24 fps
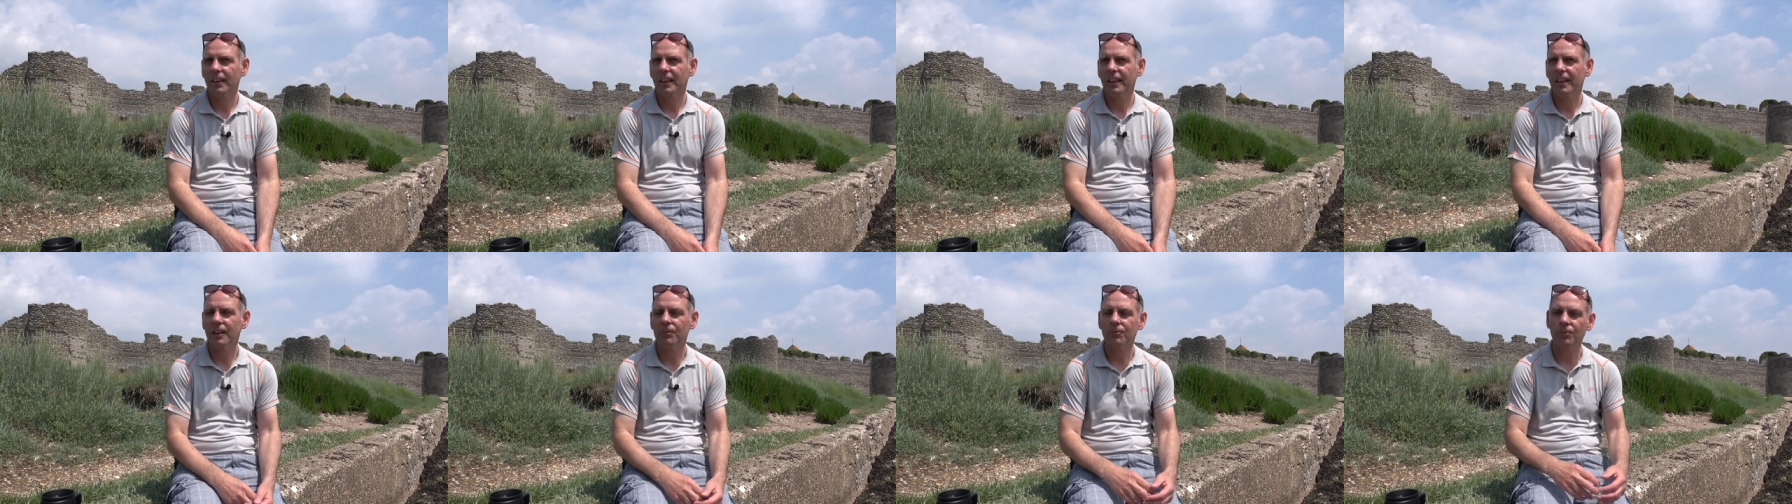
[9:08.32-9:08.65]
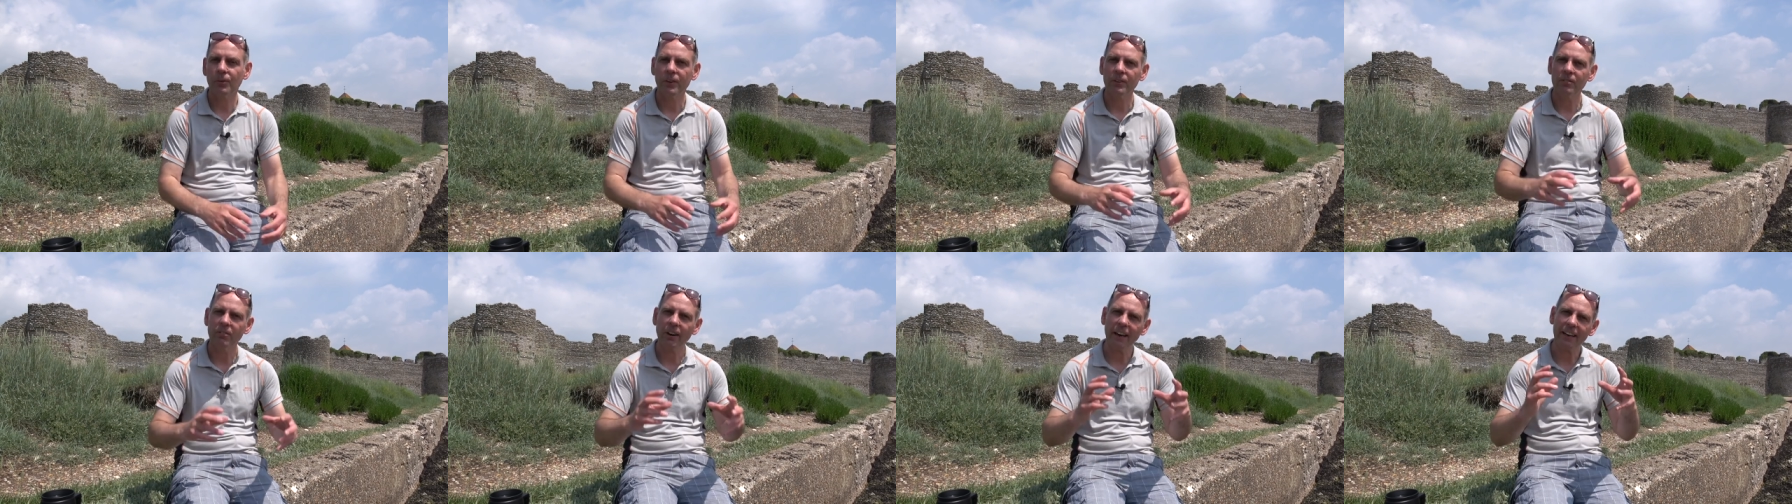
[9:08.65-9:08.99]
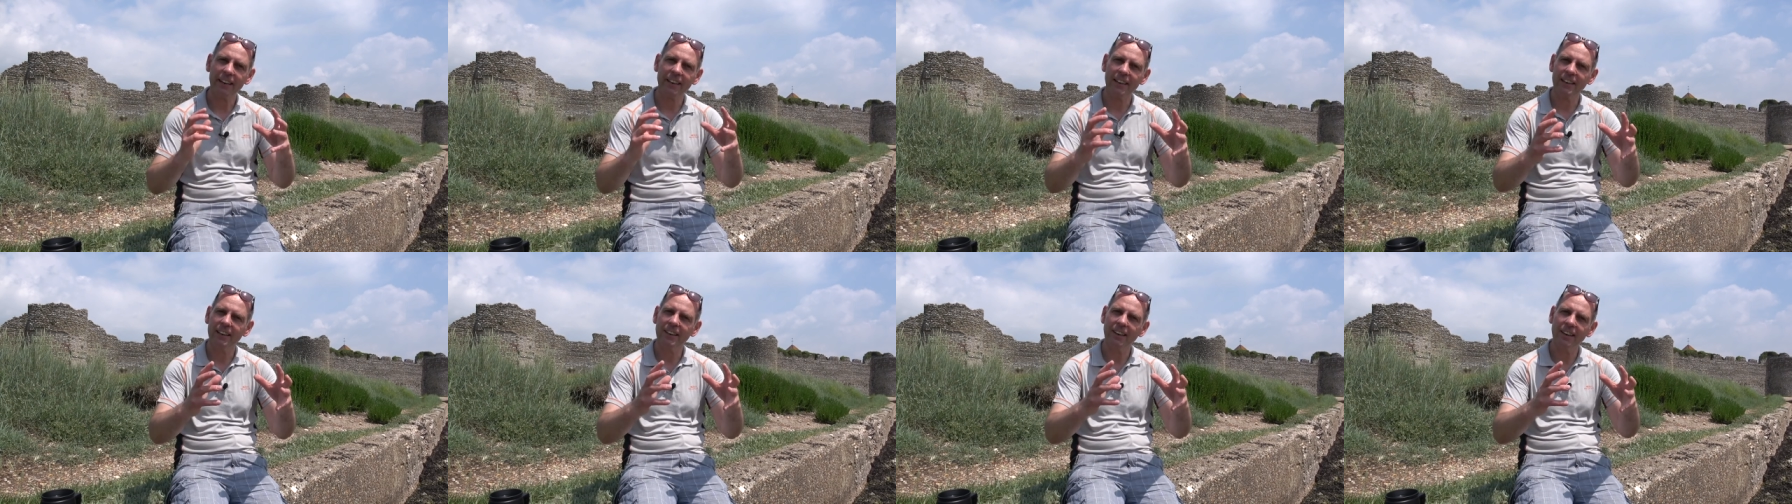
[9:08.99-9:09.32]
if we
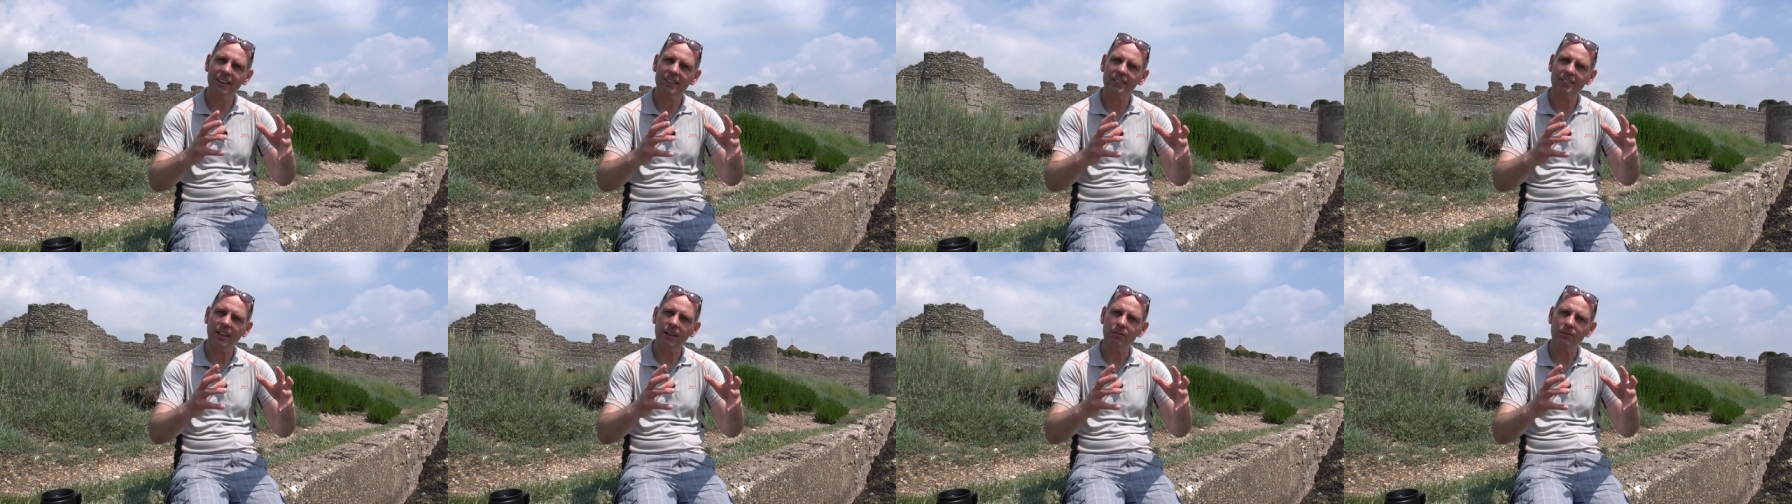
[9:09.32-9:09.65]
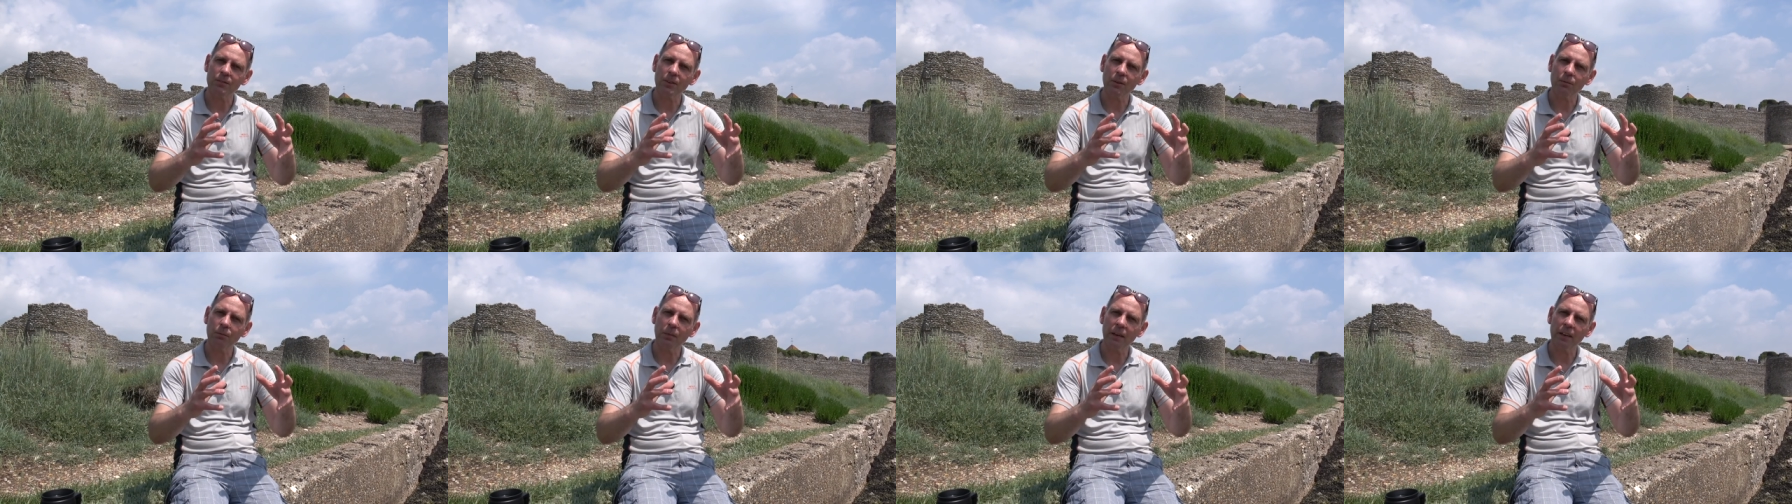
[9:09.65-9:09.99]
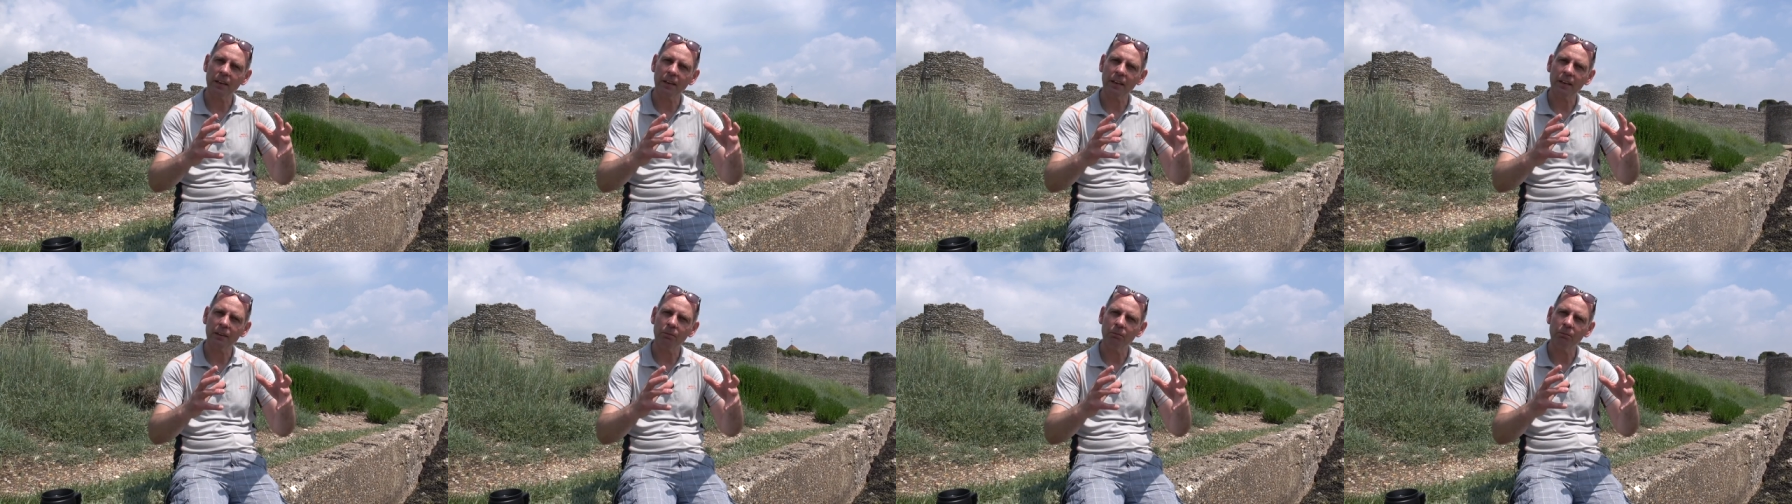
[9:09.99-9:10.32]
recognize them to
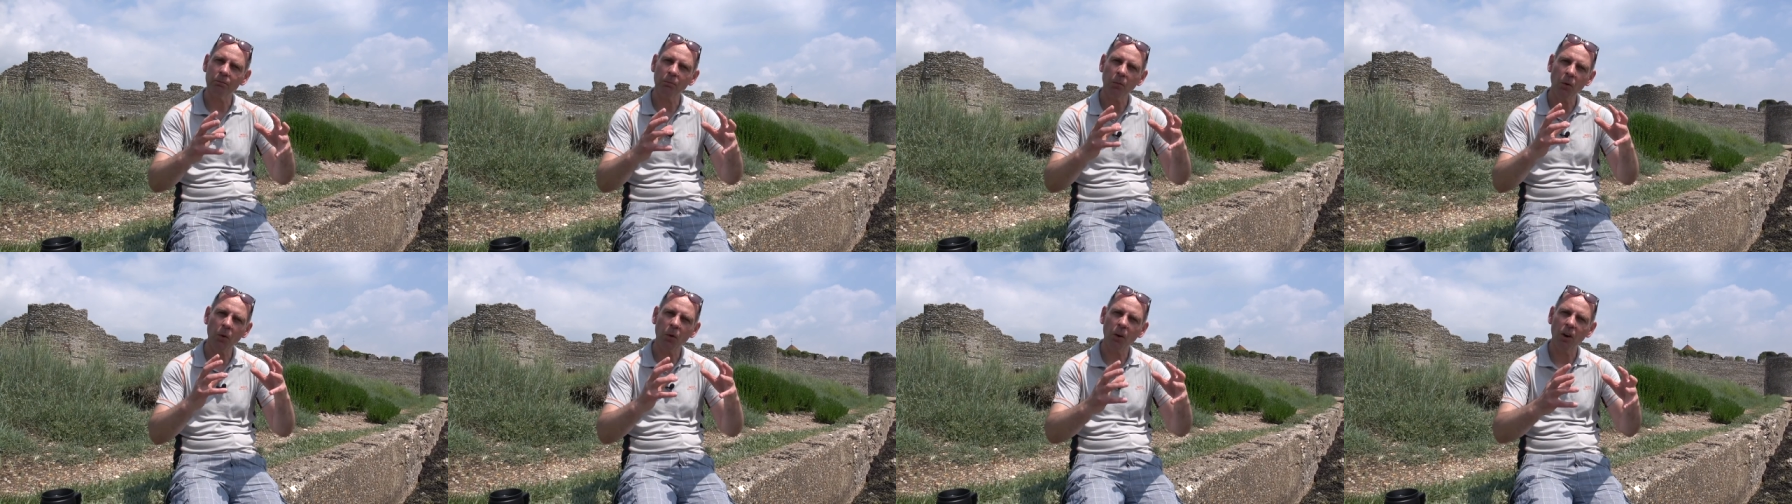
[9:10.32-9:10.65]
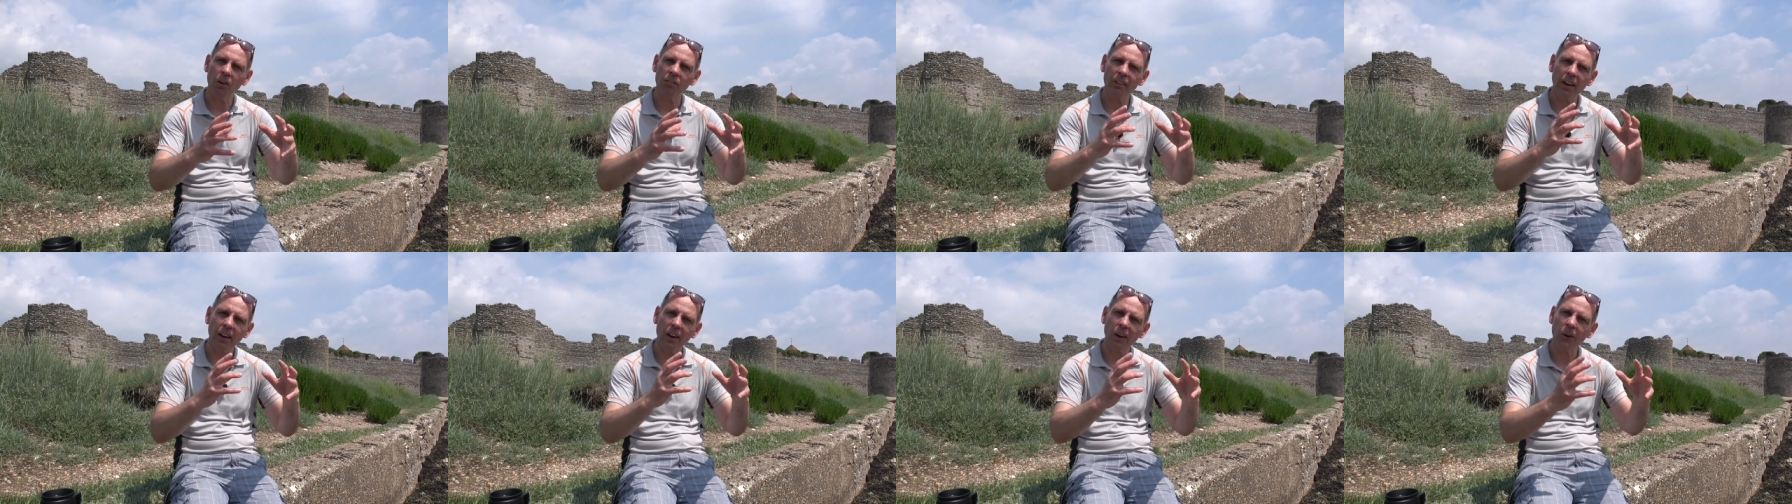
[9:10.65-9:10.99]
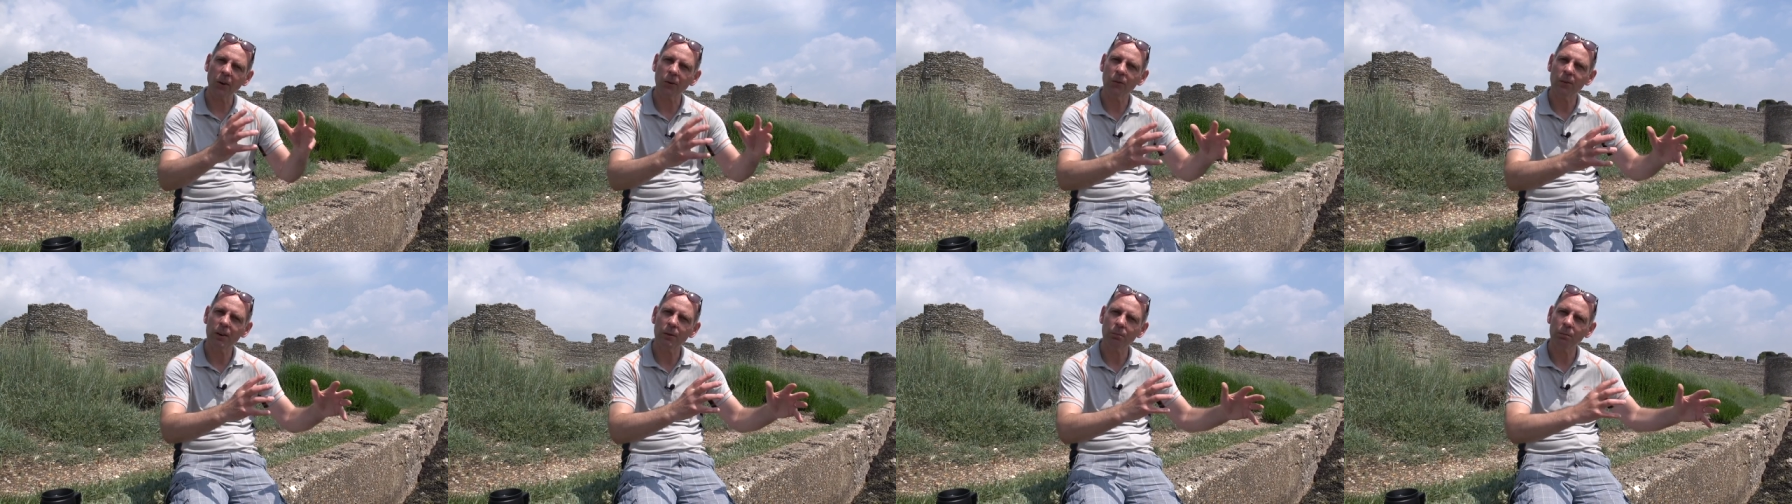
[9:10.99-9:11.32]
be more of a
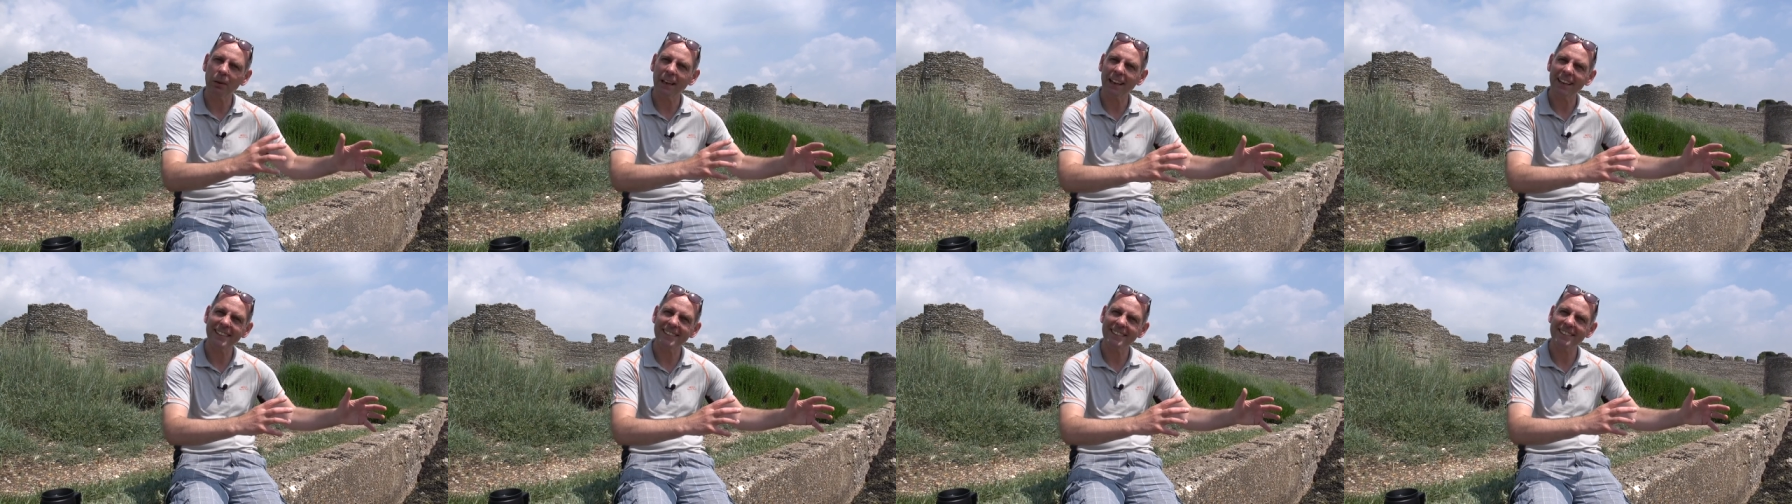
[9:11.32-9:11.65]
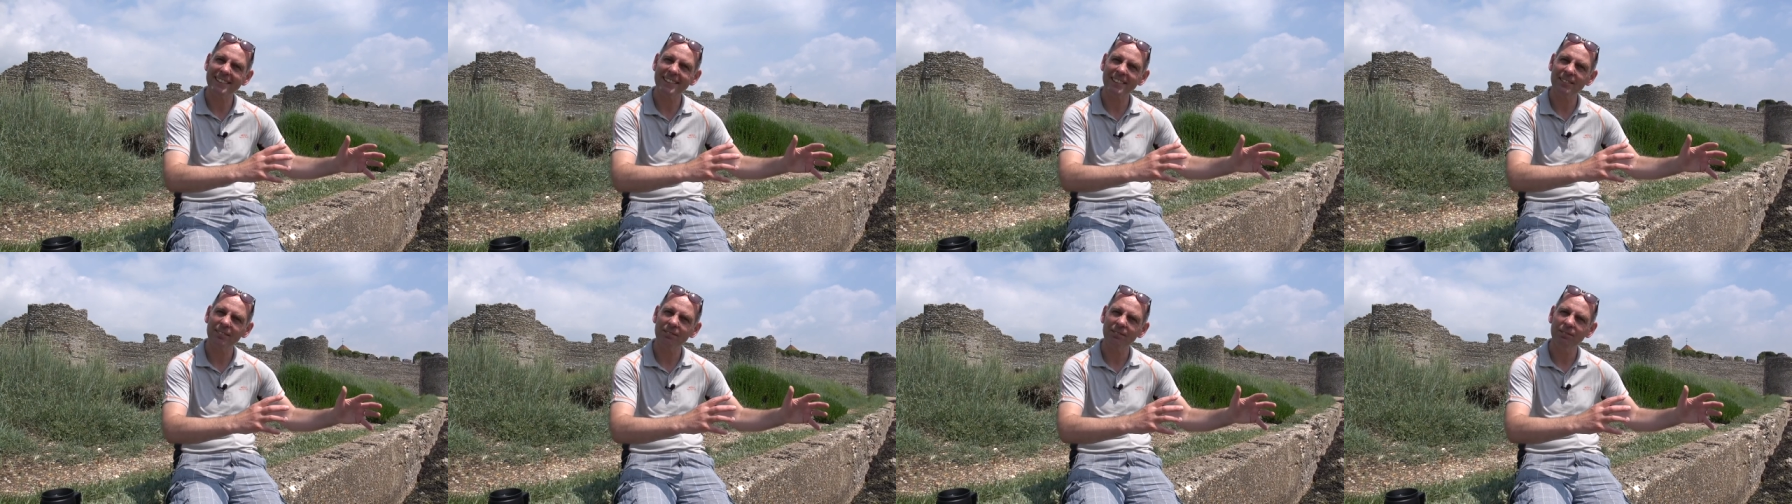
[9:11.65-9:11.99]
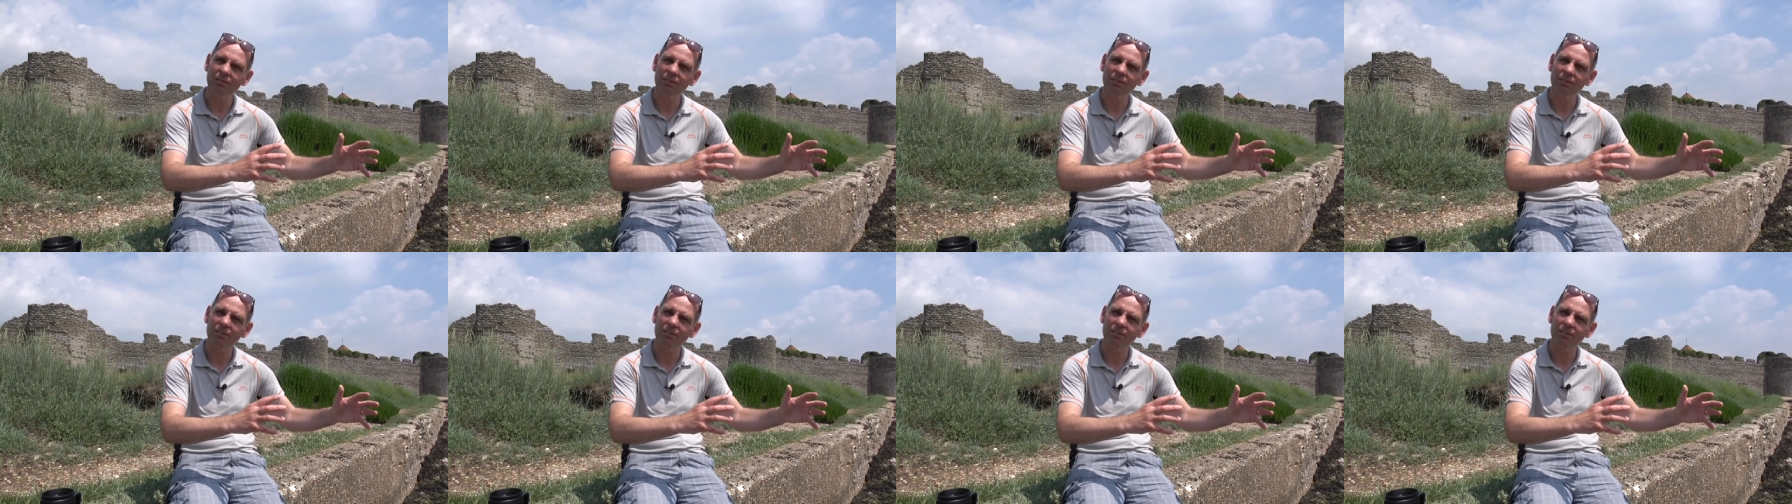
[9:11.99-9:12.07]
holy place